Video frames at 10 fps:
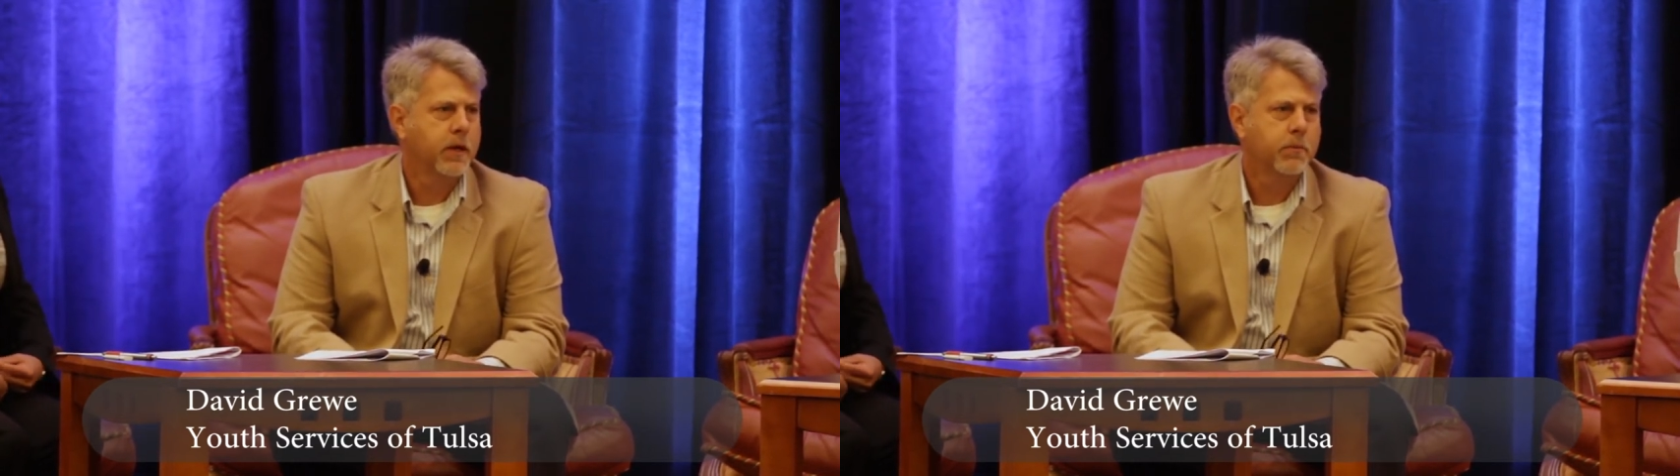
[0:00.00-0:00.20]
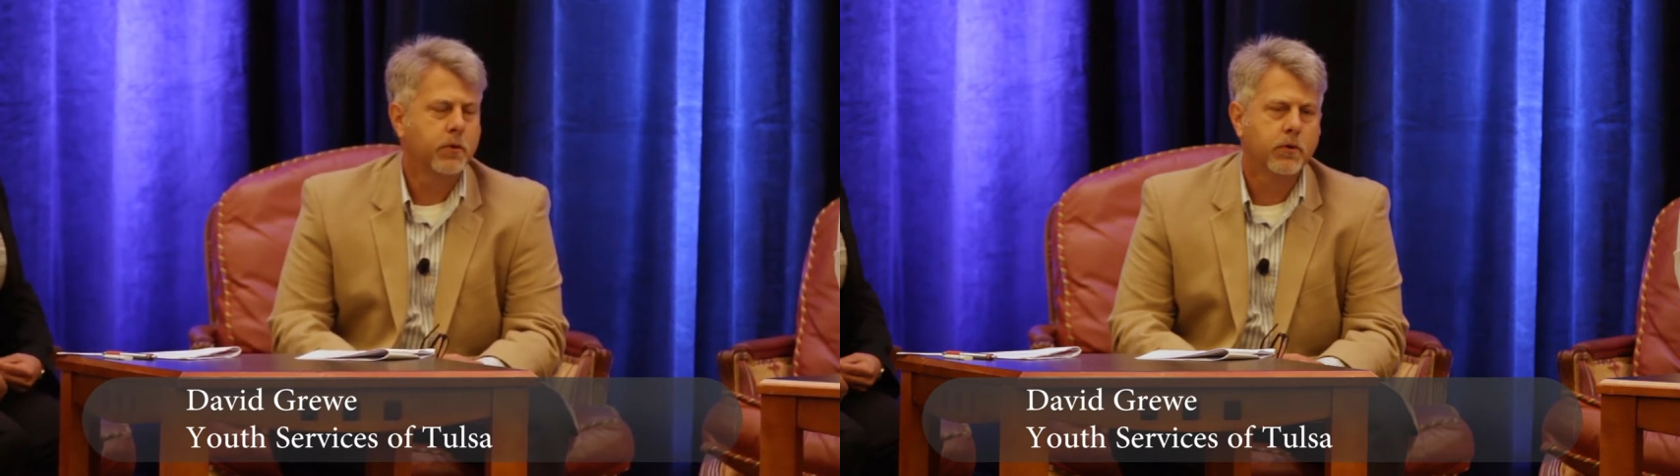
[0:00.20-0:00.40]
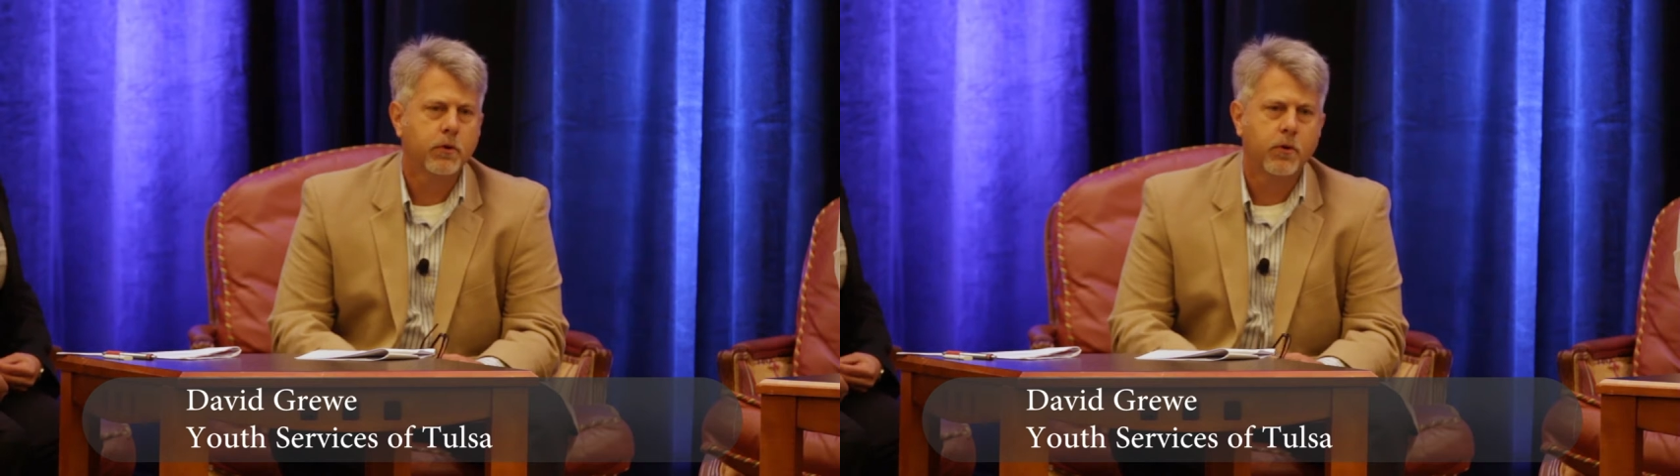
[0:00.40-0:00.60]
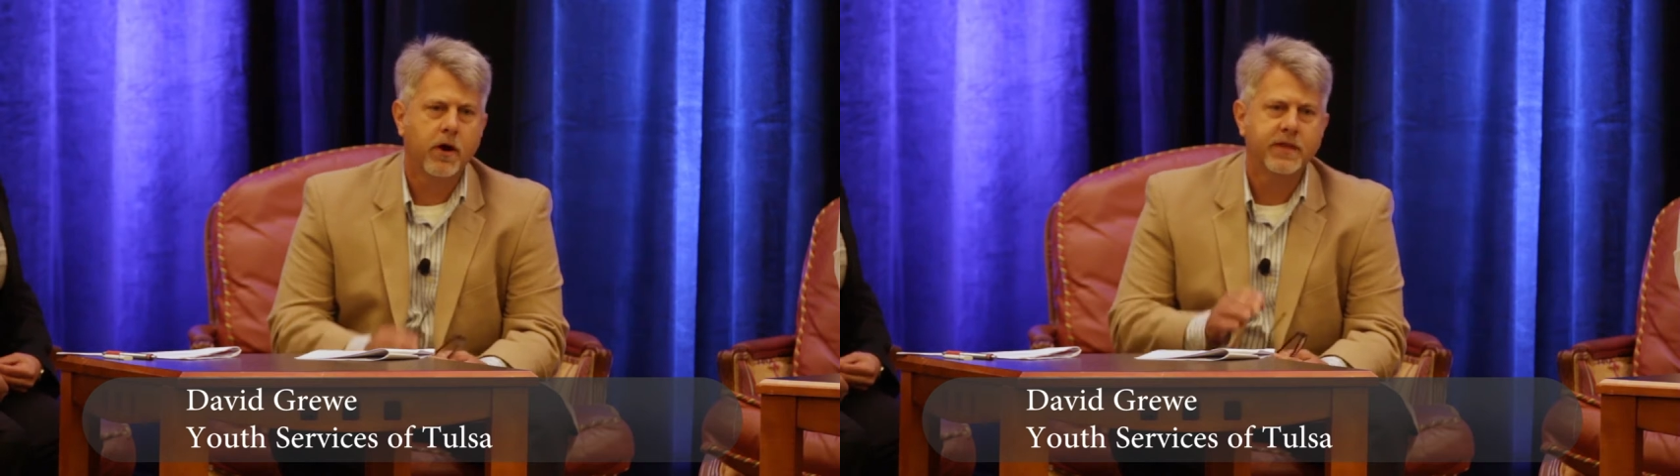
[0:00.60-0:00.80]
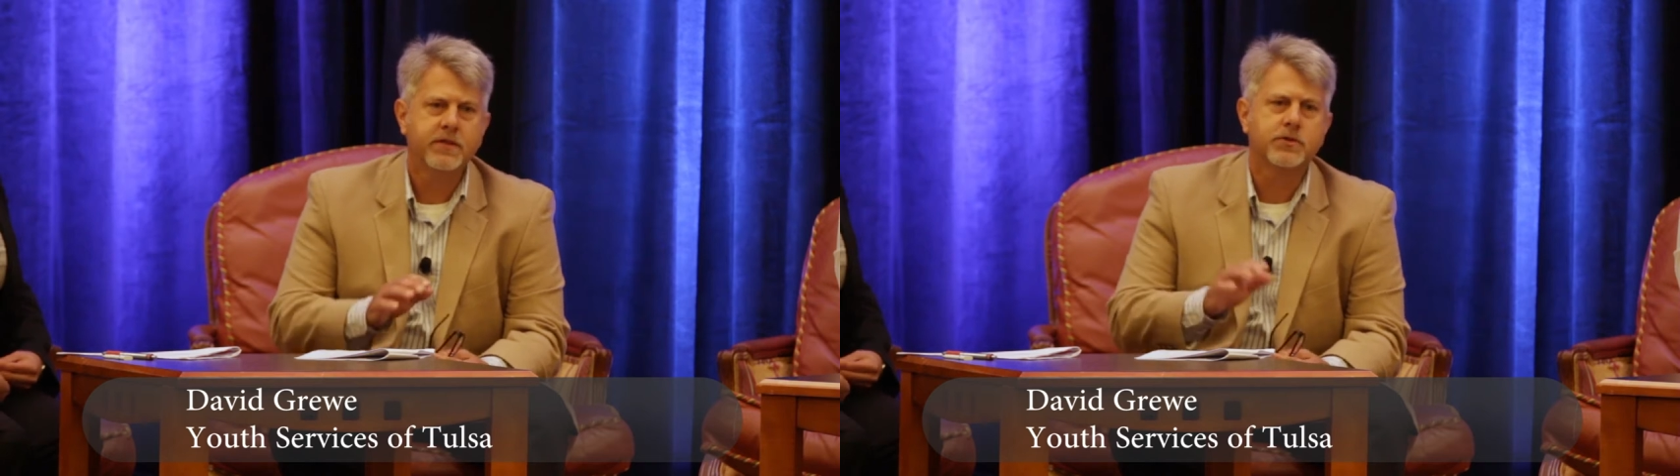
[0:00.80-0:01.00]
people who
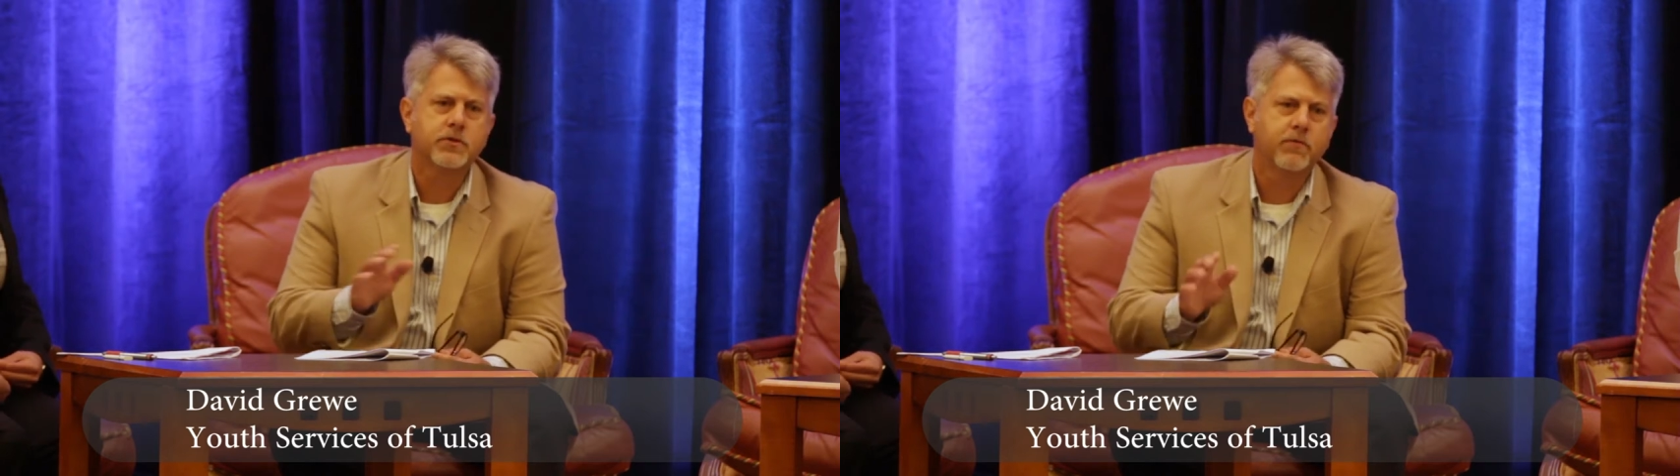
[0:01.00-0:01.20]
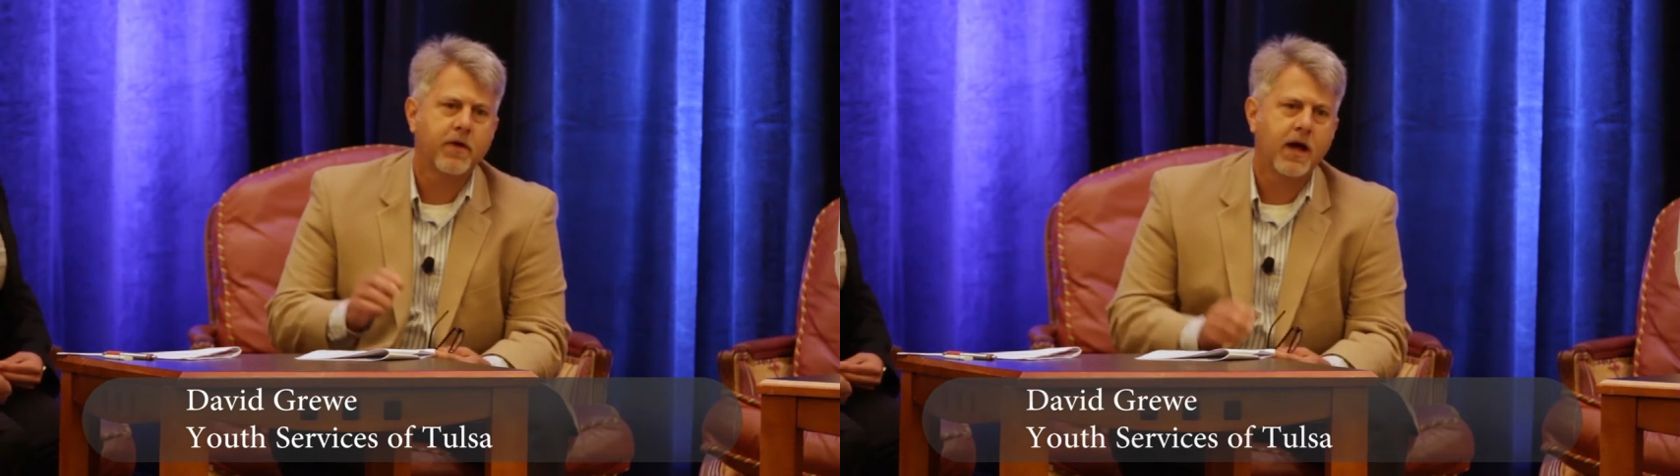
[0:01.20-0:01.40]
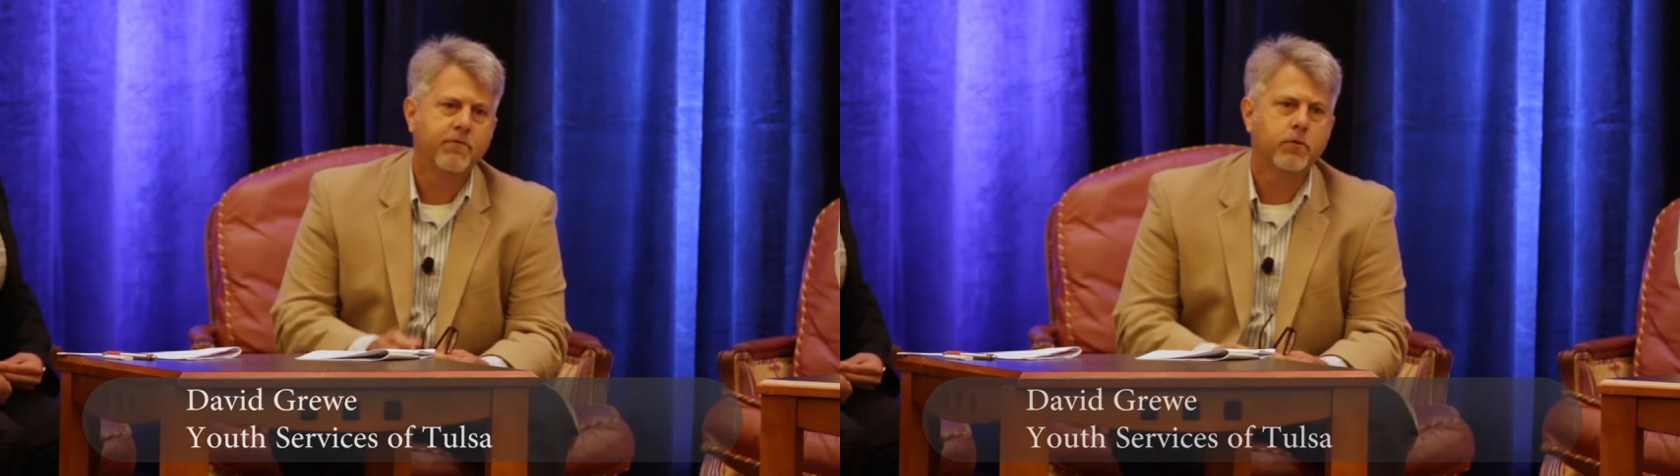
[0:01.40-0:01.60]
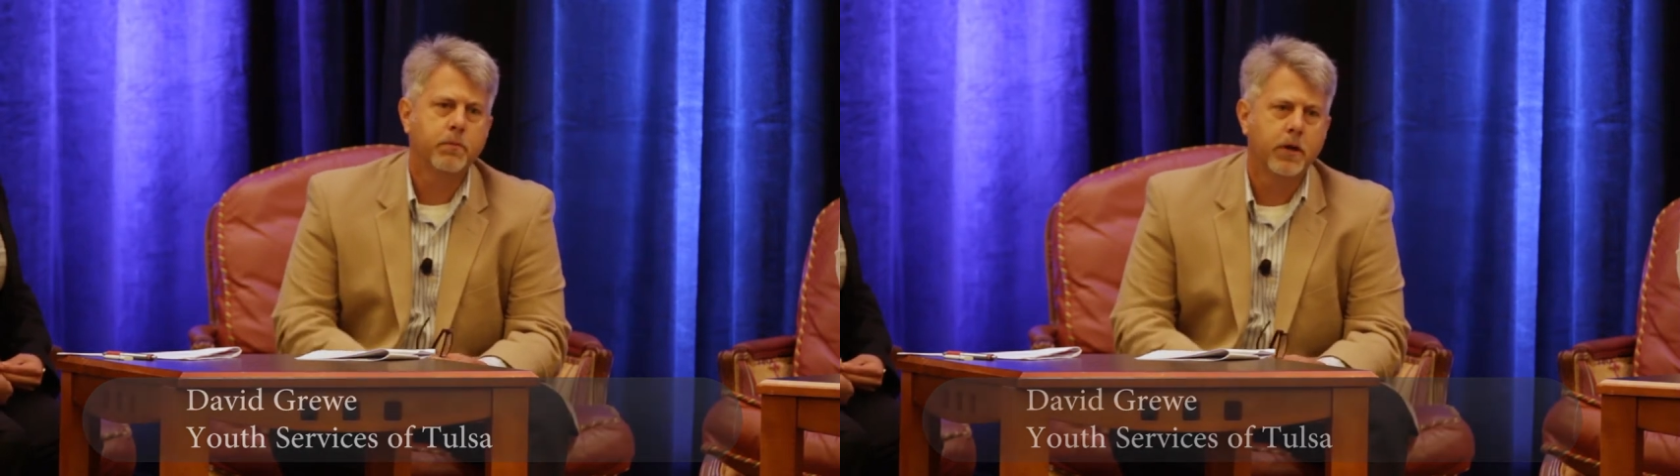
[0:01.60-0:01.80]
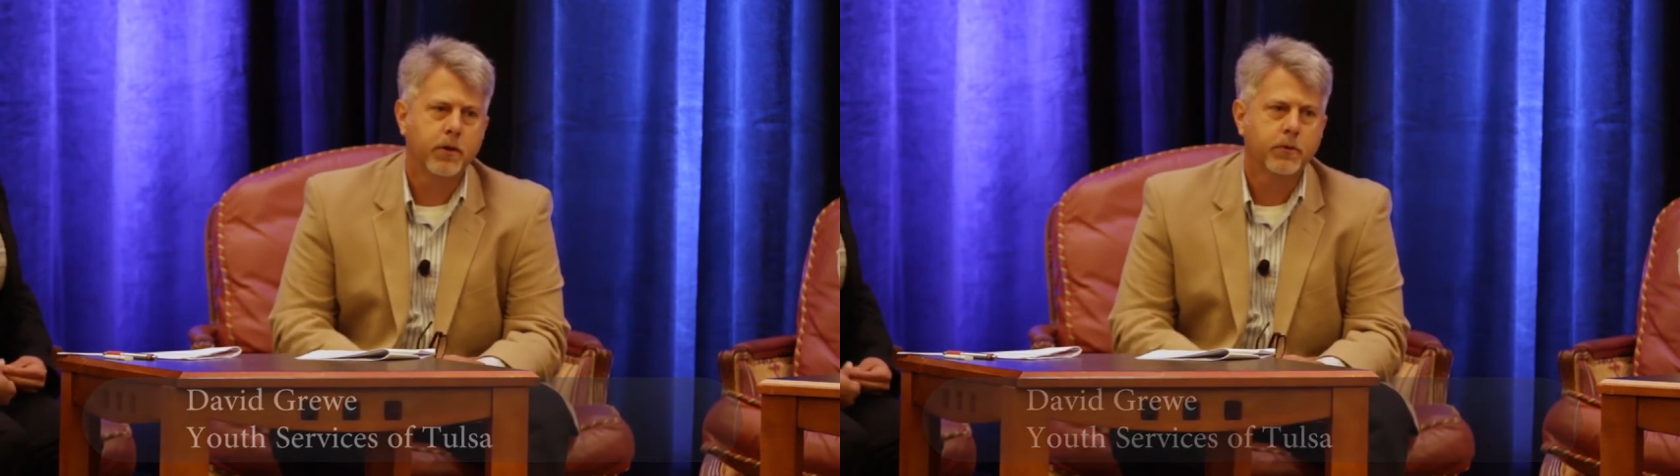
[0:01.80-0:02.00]
are in this survival
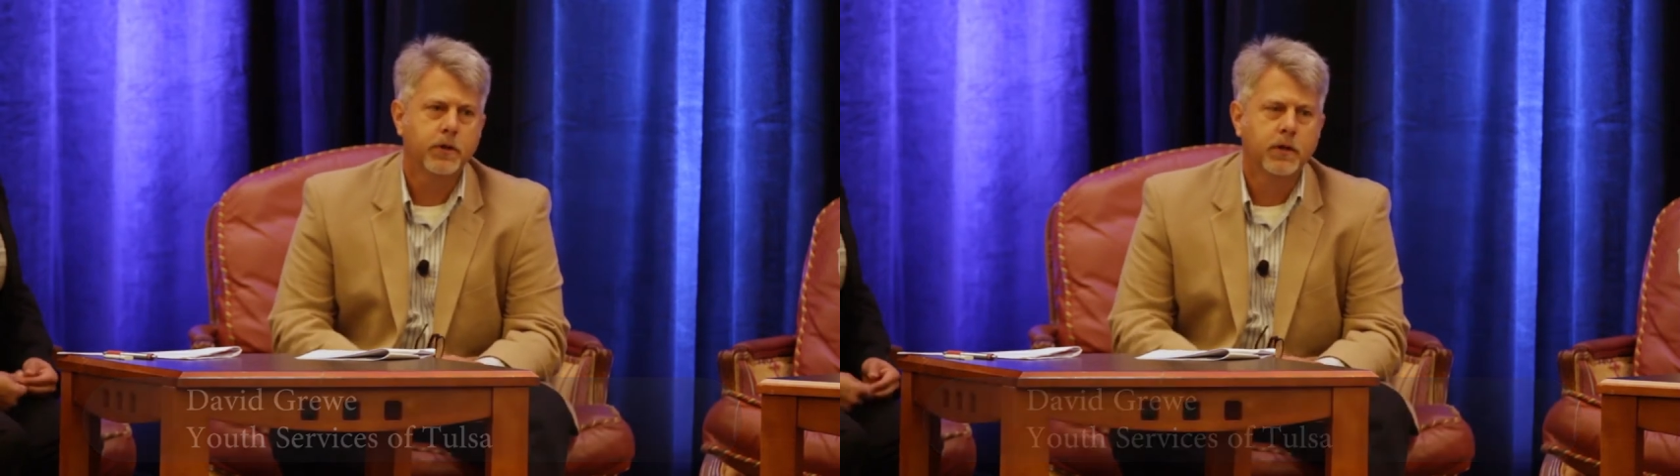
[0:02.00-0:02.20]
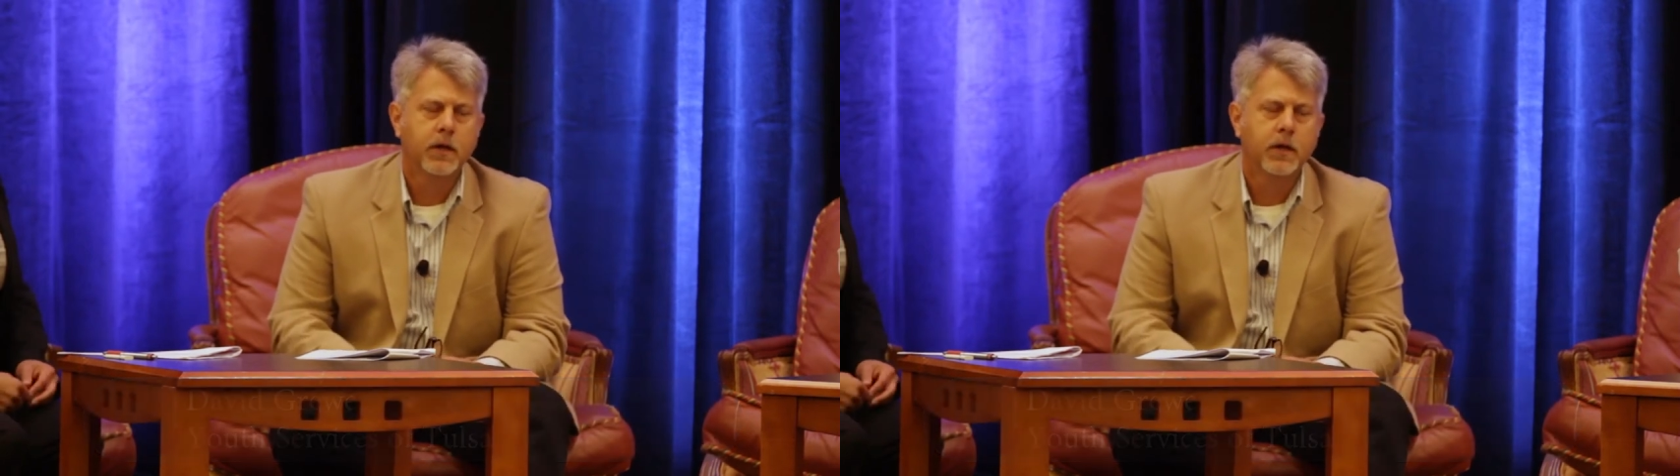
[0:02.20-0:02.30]
mode